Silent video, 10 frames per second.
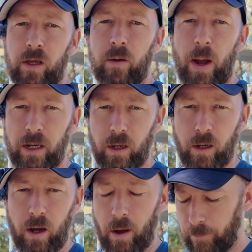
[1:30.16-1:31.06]
it in the back of
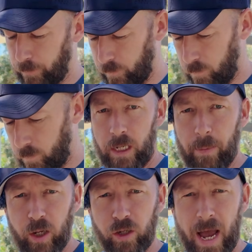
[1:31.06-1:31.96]
your car.
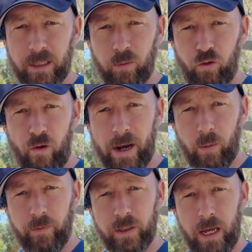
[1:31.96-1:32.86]
Now, because I had some
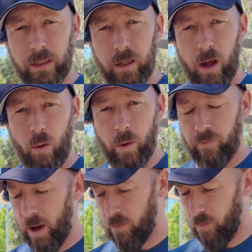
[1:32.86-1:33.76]
credit with Tesla
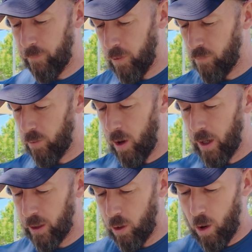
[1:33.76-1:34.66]
with a referral that
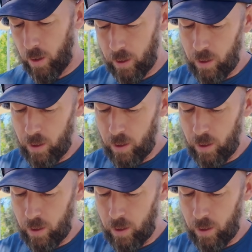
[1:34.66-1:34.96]
I got,